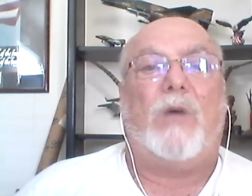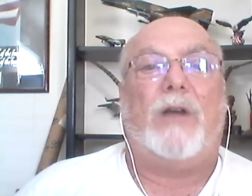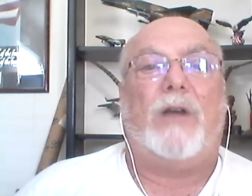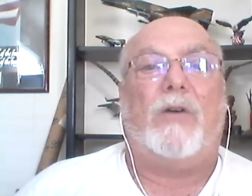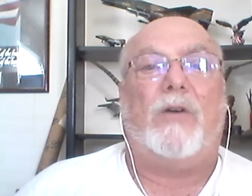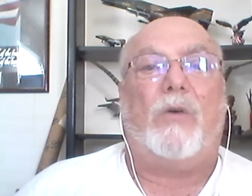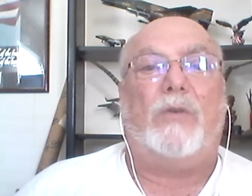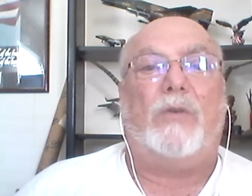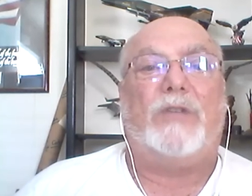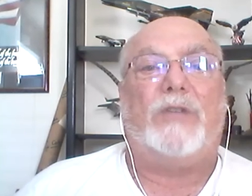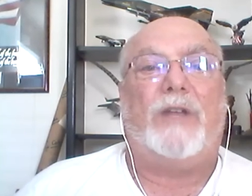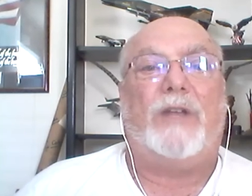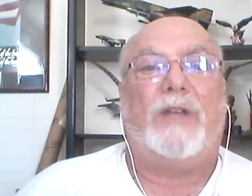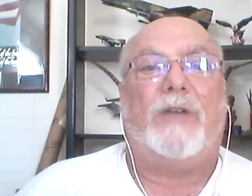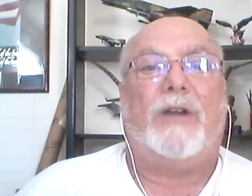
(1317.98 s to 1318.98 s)
a whole
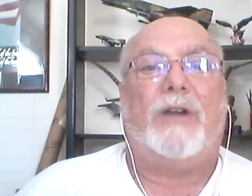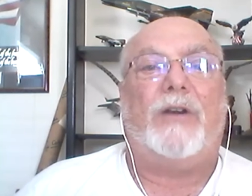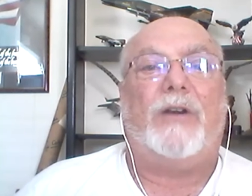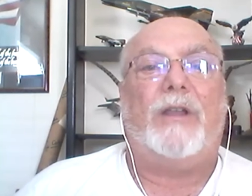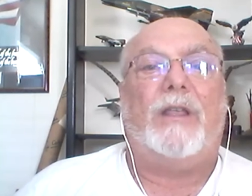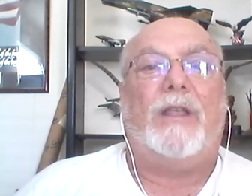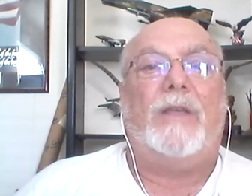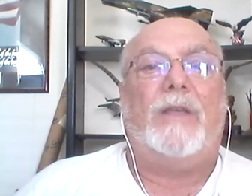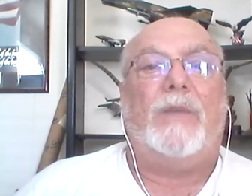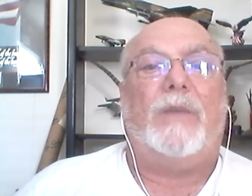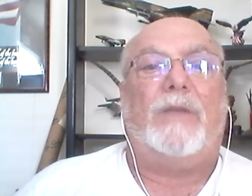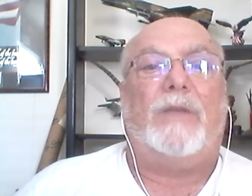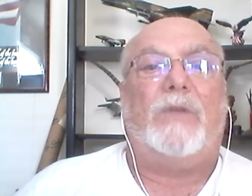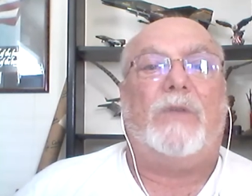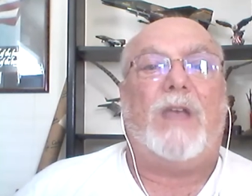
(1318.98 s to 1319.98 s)
generator. But
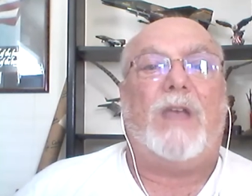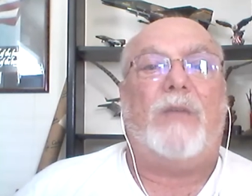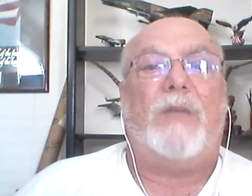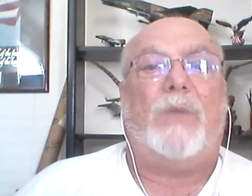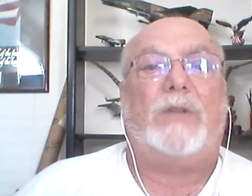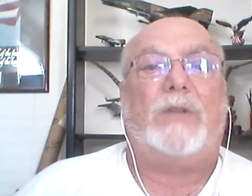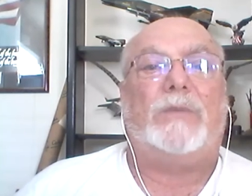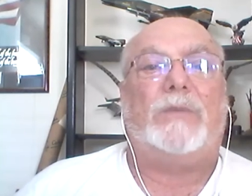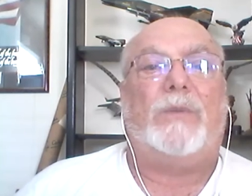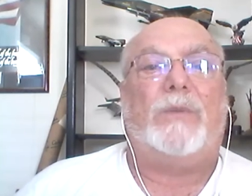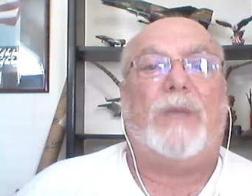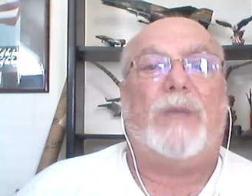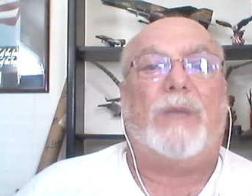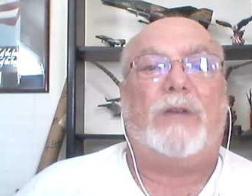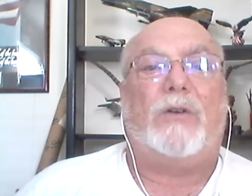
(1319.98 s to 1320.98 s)
if you had multiple
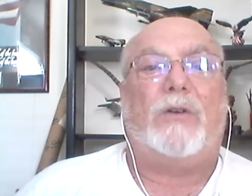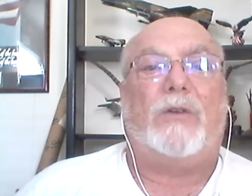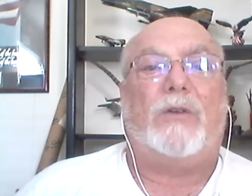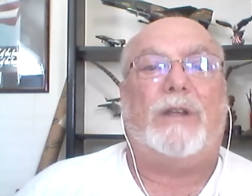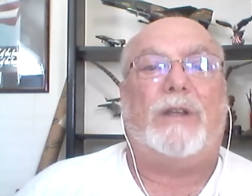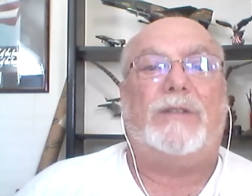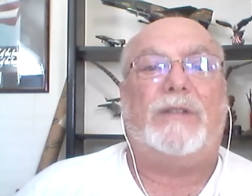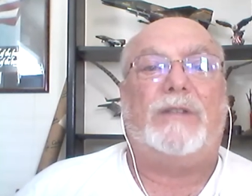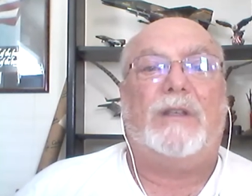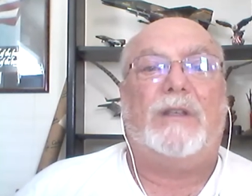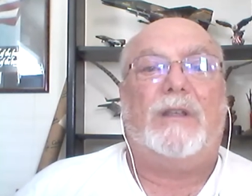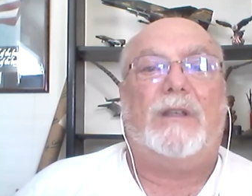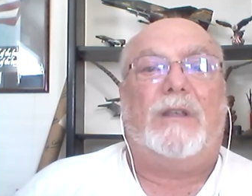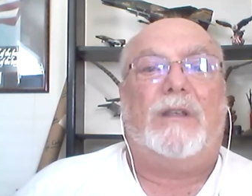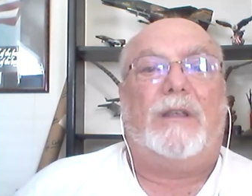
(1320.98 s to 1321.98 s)
microgrids,
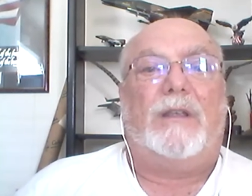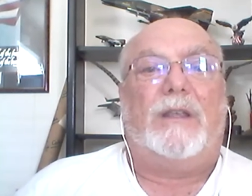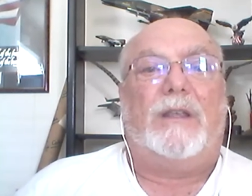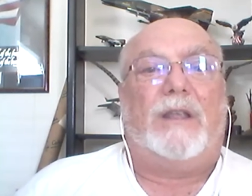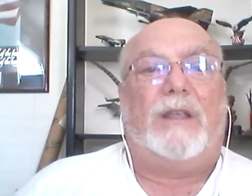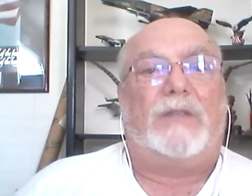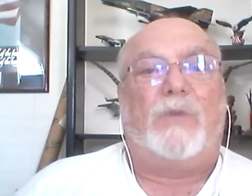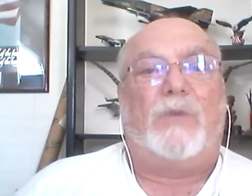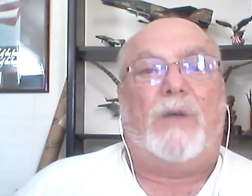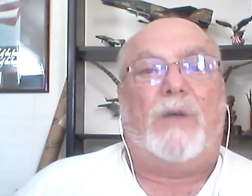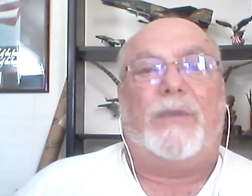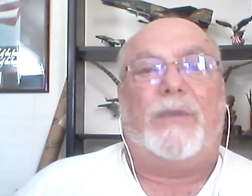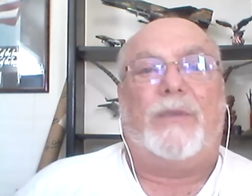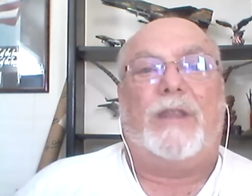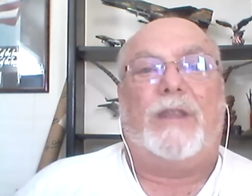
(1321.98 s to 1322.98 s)
it's well
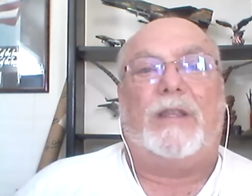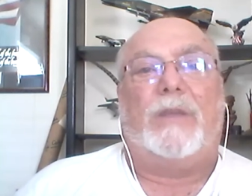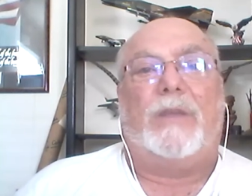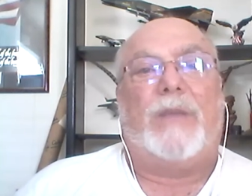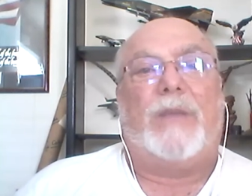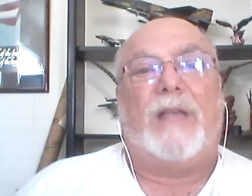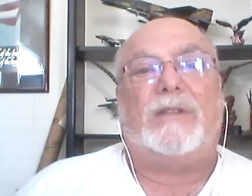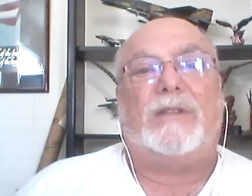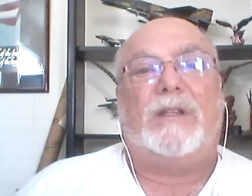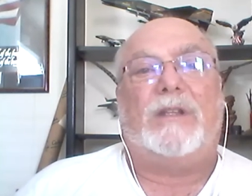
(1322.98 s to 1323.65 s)
within the capacity